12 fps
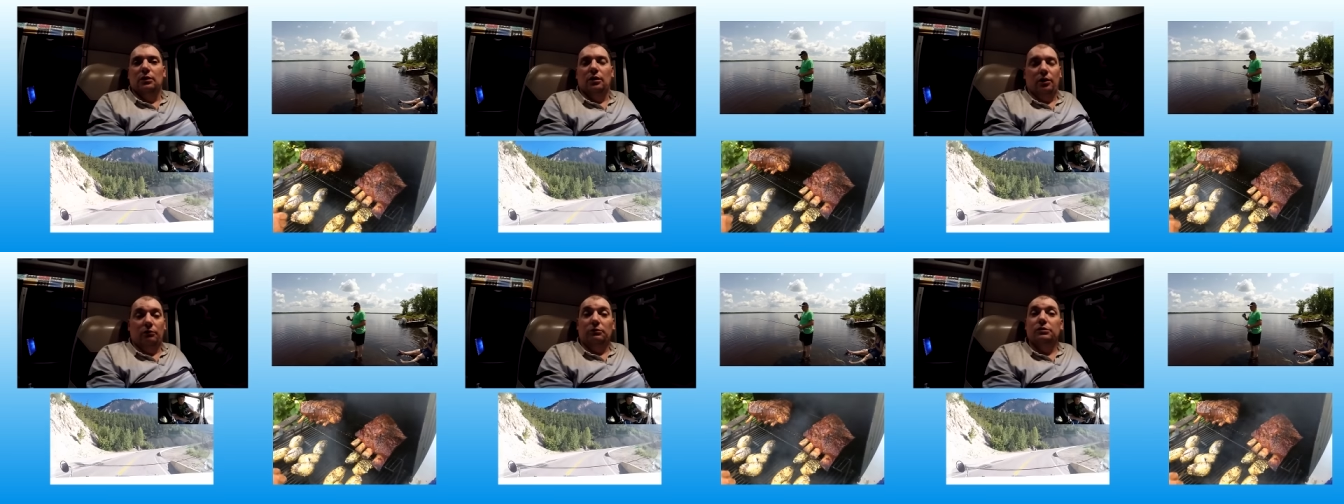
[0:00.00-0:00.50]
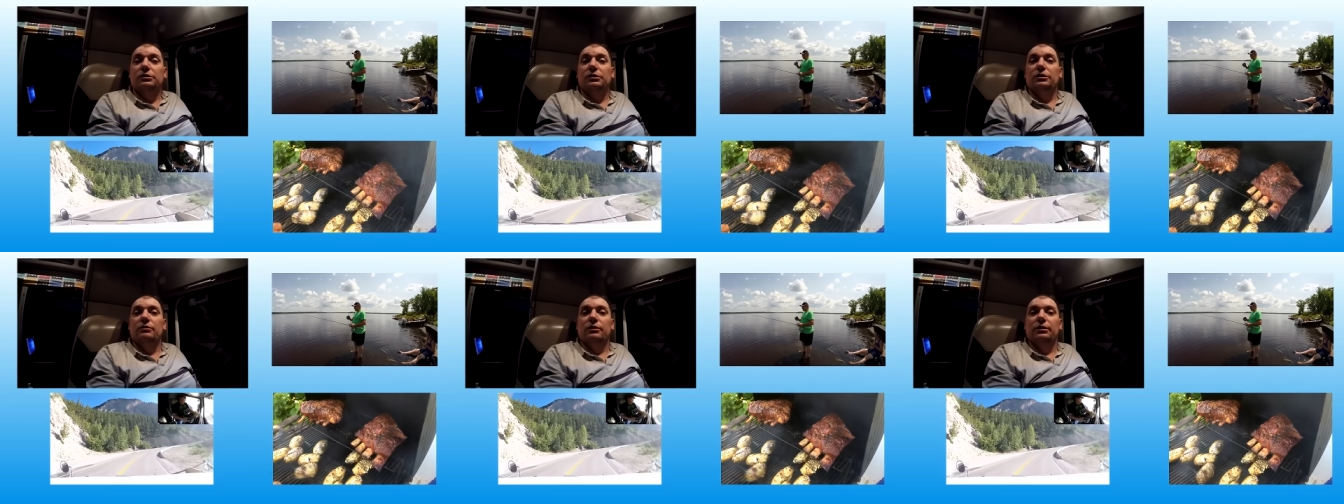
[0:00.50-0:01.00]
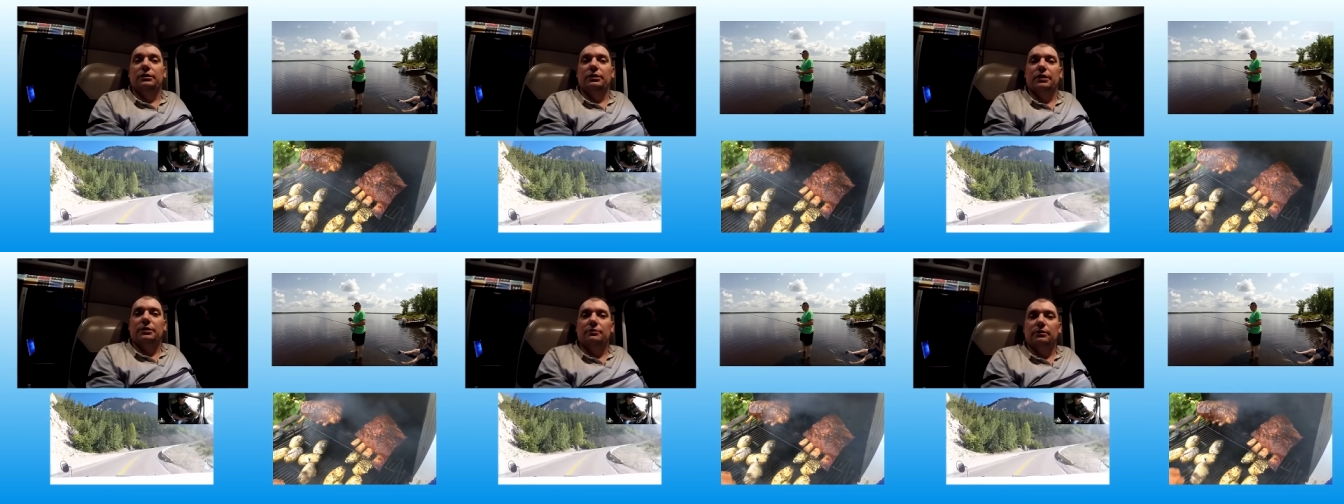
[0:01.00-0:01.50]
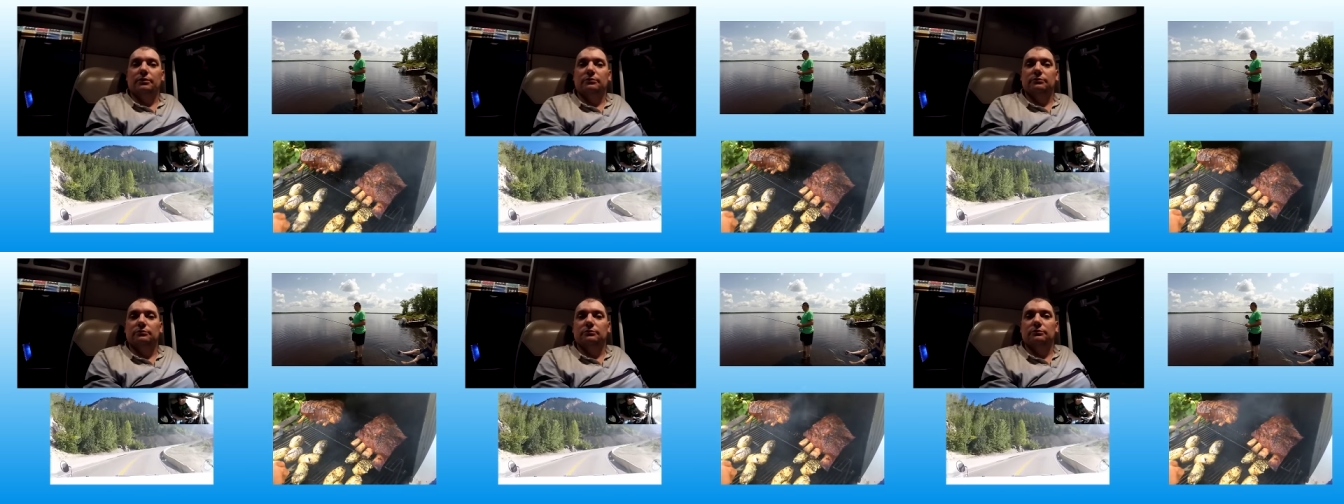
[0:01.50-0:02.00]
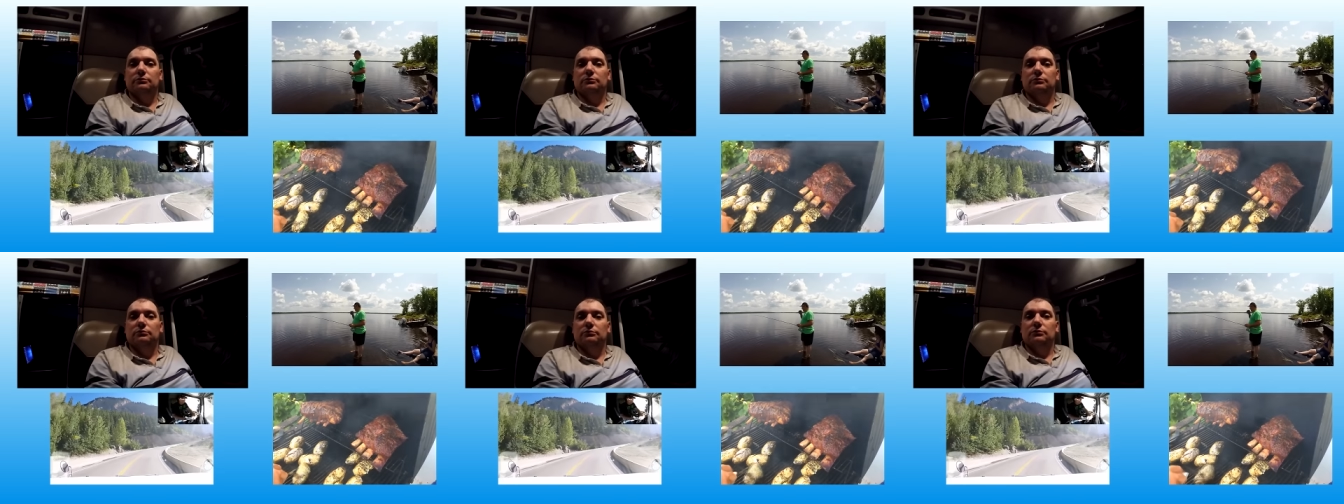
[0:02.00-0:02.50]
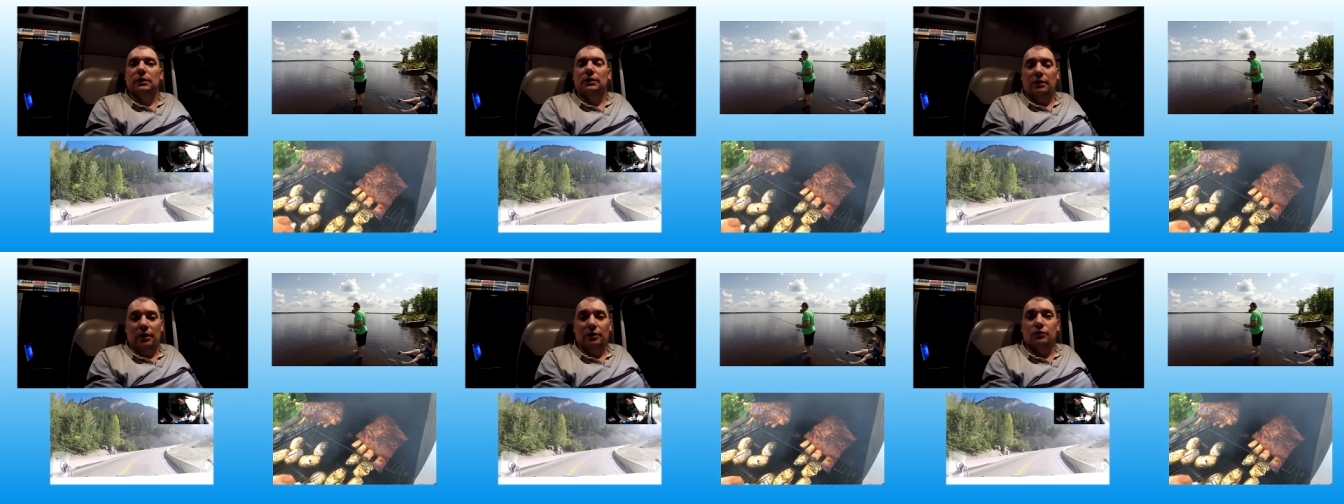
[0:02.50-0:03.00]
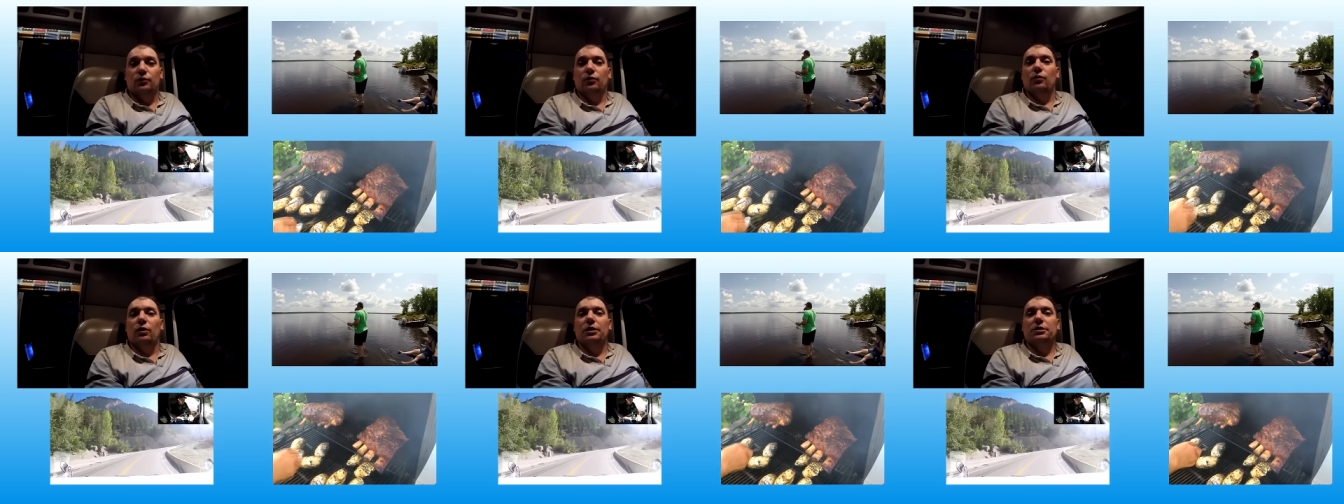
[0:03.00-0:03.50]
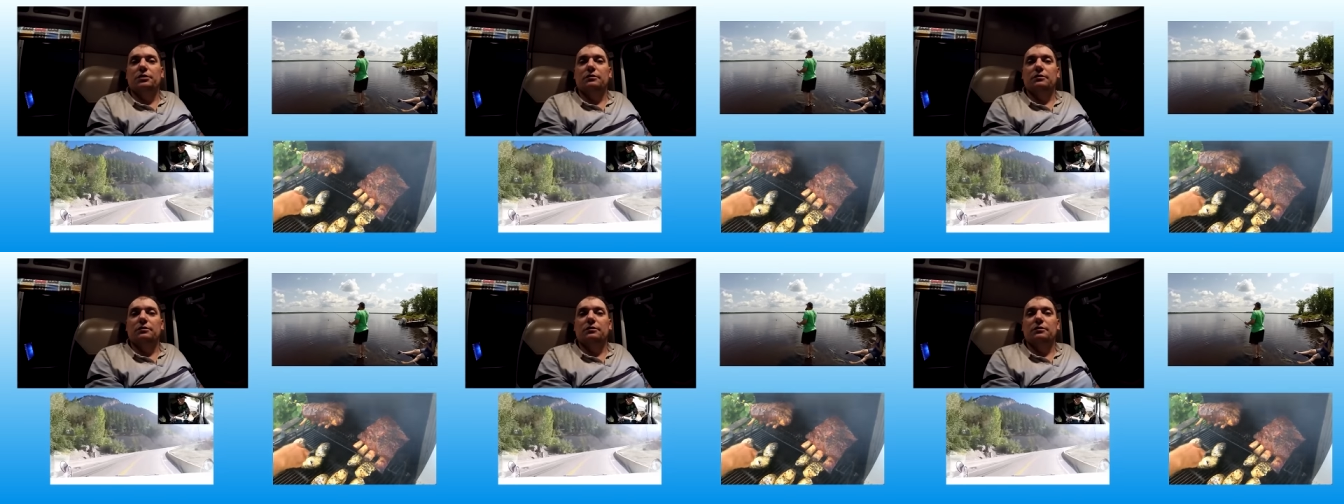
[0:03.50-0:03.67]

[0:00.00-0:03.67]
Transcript: and we'll see you on the next one. Thanks for watching.